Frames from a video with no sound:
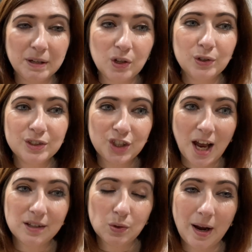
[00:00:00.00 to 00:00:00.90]
because
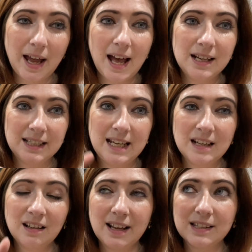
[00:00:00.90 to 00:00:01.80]
Jack's quite handy, he
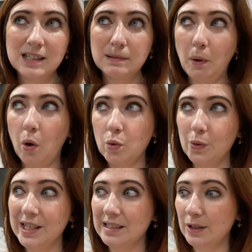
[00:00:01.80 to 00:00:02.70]
can like spot all
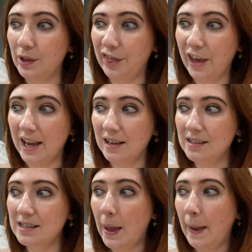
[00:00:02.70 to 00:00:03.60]
these little
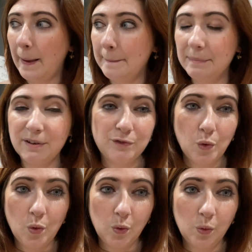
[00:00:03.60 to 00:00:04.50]
things
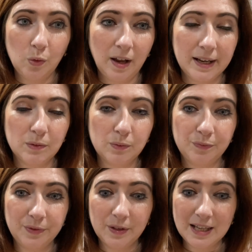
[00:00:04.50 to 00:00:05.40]
before like
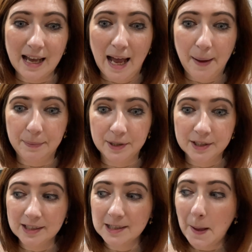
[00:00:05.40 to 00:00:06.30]
it
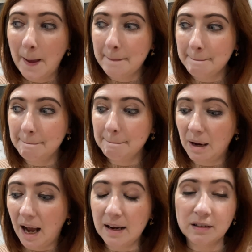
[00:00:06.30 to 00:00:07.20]
happens,
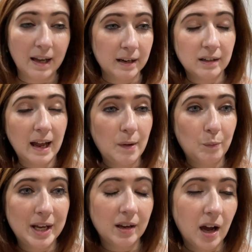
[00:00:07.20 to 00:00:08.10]
and
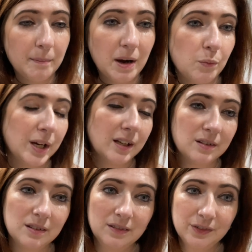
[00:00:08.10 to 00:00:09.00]
we can come
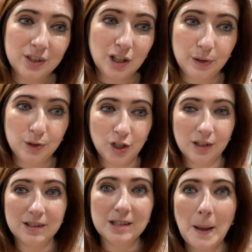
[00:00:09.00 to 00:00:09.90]
with
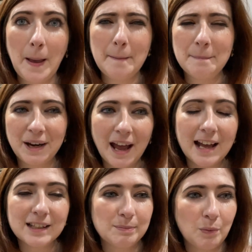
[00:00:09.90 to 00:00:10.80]
solutions. But it
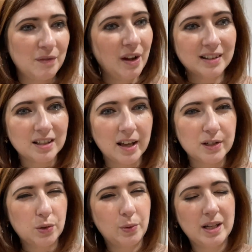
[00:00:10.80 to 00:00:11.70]
has meant we've had to like
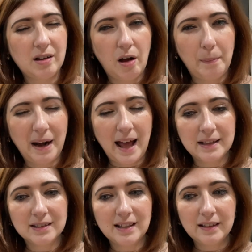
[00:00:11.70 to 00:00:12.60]
tweak our
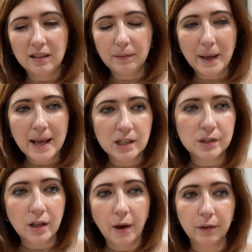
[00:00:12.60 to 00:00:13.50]
plans a little bit.
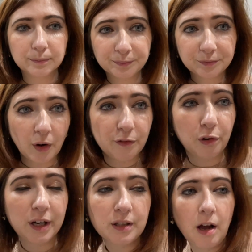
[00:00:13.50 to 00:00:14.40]
So for
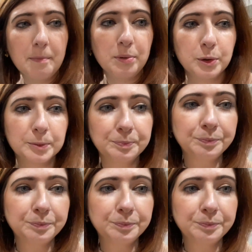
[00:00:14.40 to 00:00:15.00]
example,